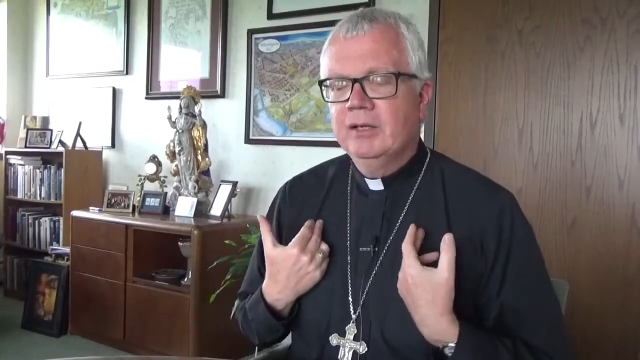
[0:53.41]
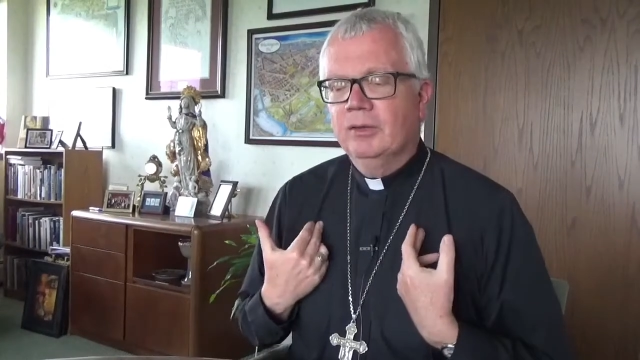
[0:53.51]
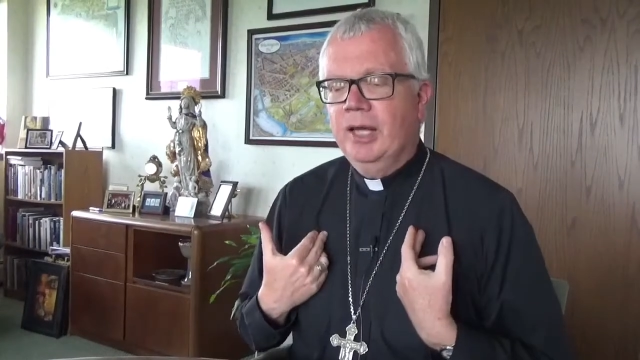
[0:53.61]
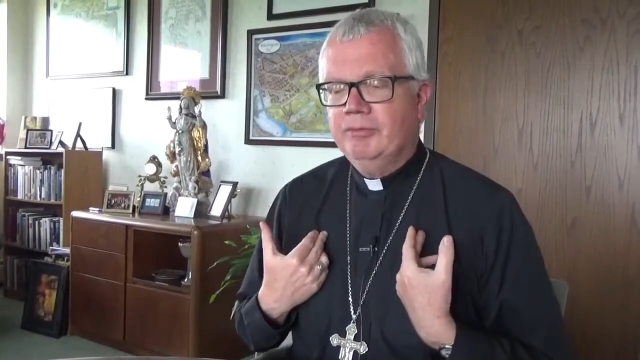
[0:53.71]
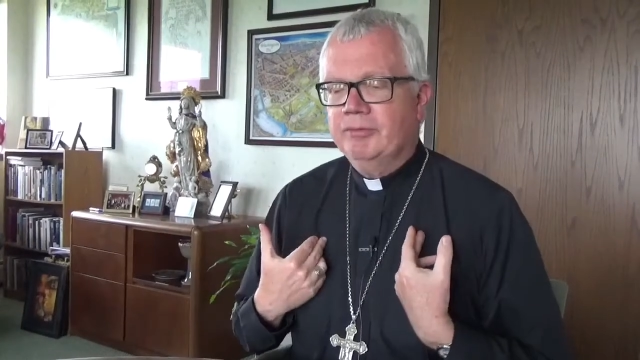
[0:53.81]

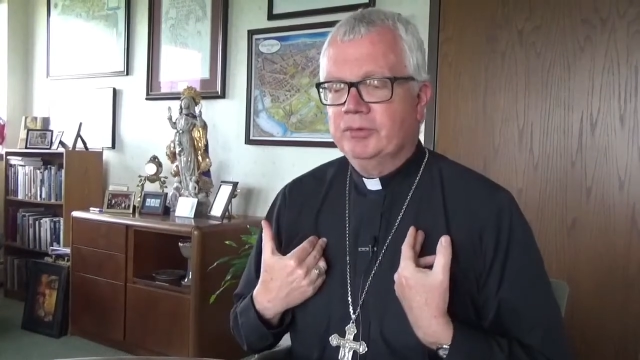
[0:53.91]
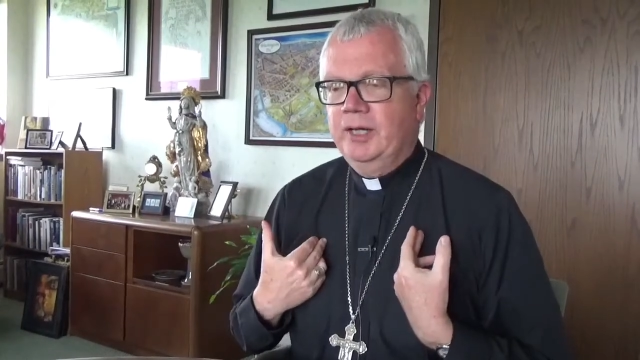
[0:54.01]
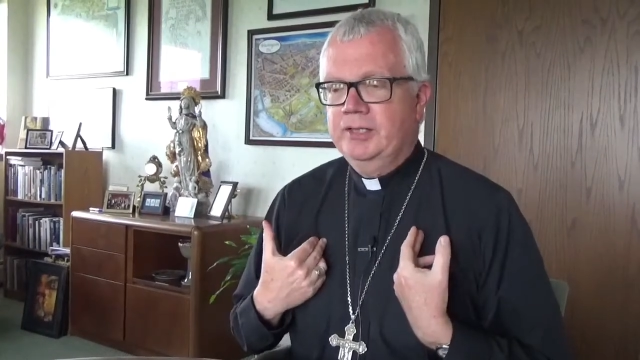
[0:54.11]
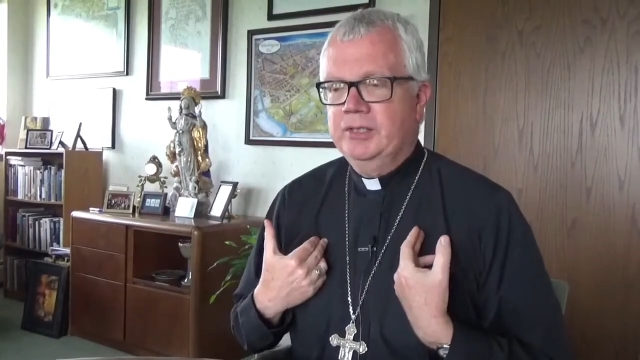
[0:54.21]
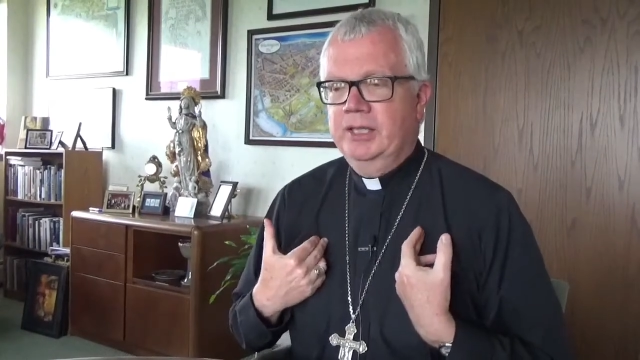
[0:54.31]
life of
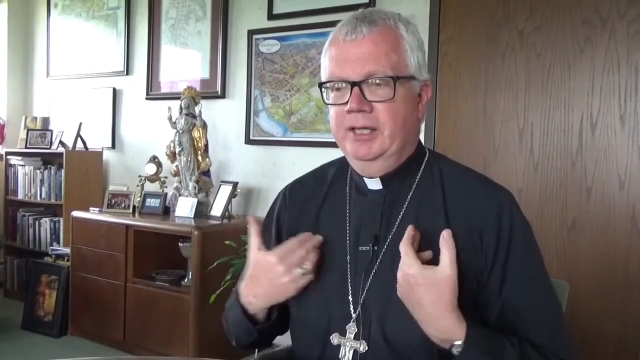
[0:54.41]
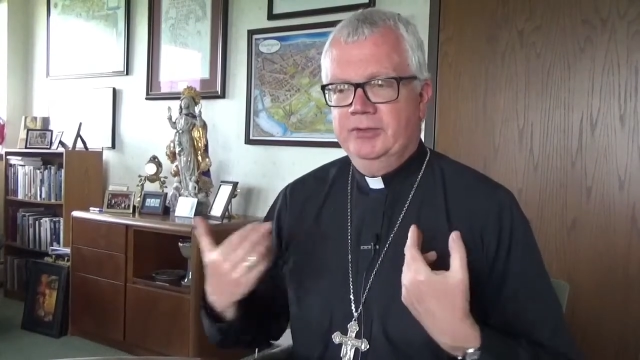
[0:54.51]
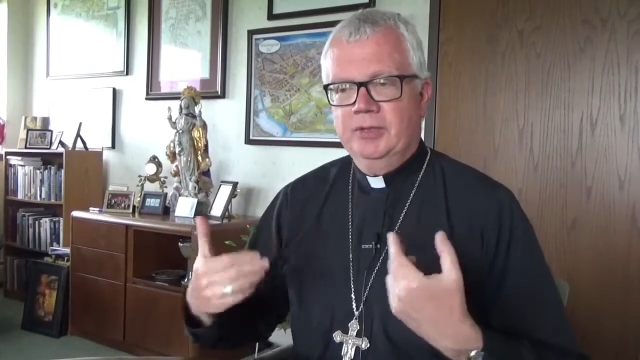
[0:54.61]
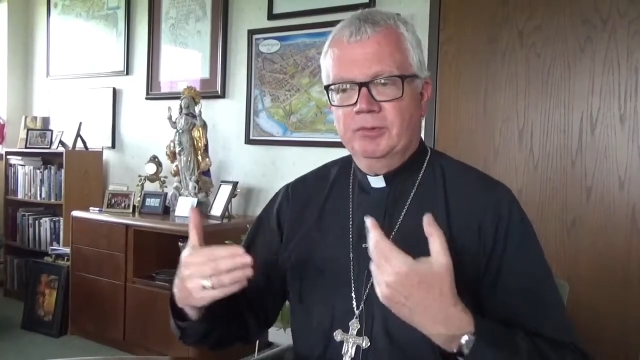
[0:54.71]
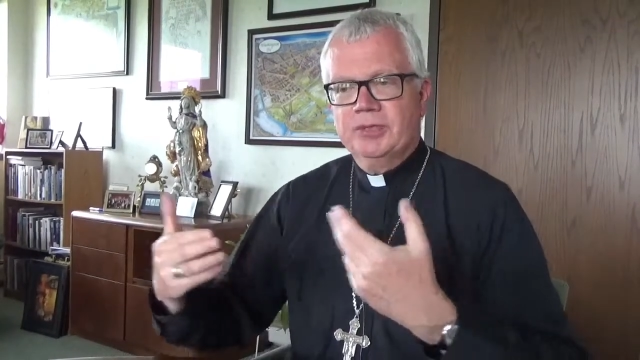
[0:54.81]
Christ in
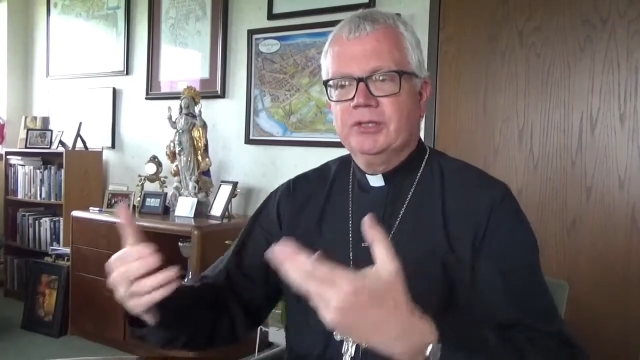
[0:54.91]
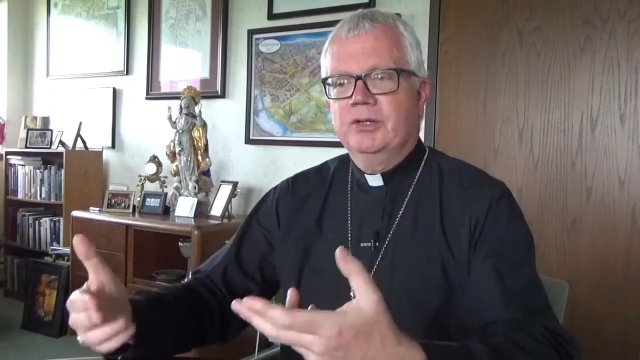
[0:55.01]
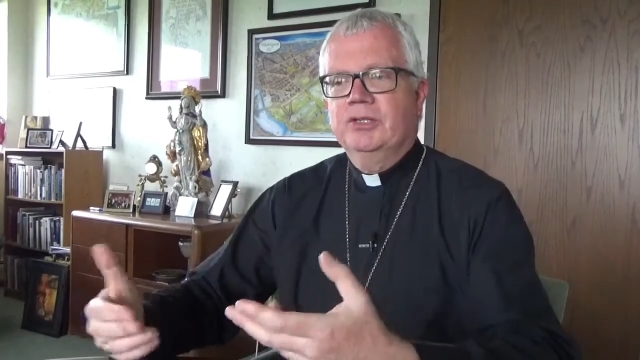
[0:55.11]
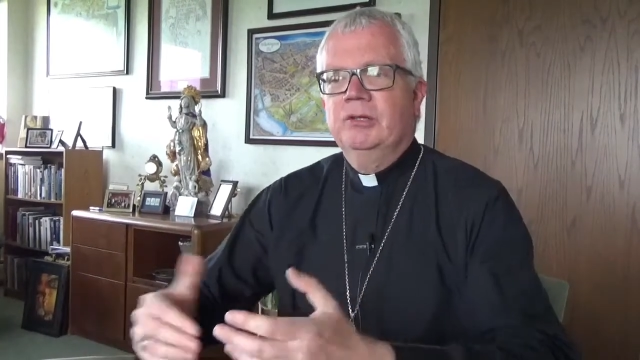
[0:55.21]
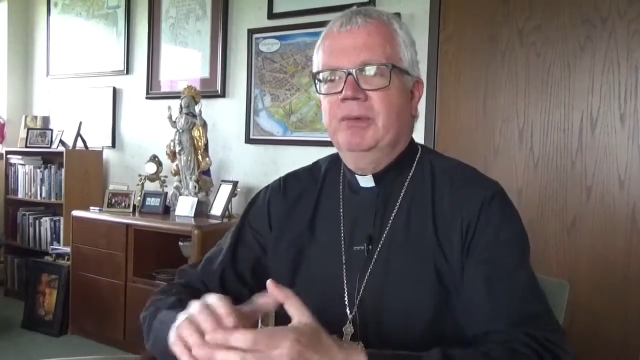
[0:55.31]
us and we're
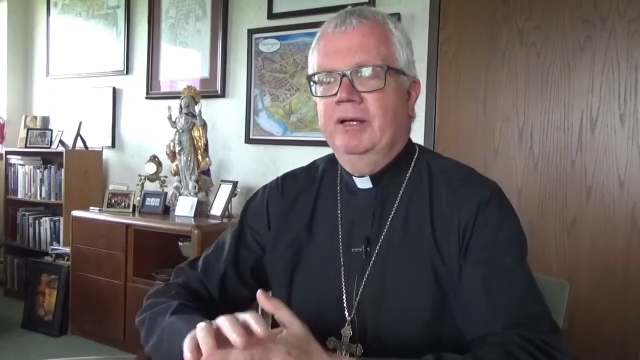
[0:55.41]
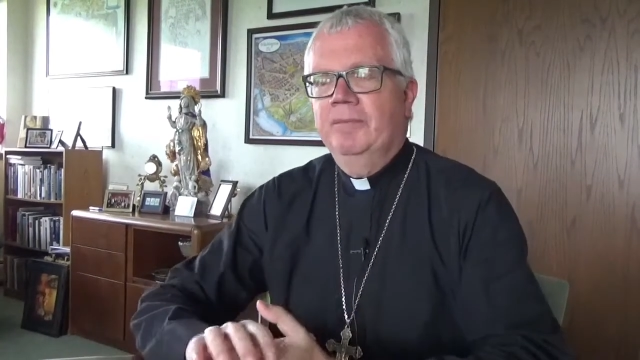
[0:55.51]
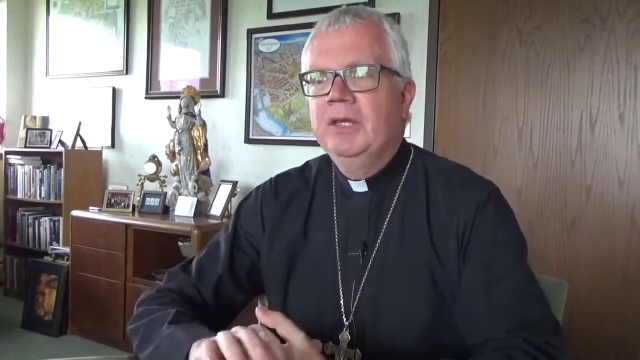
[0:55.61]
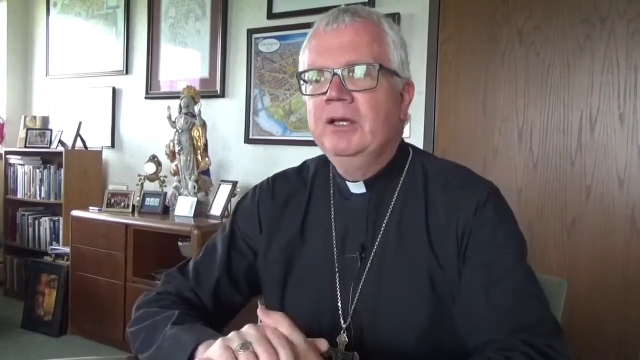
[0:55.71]
serious about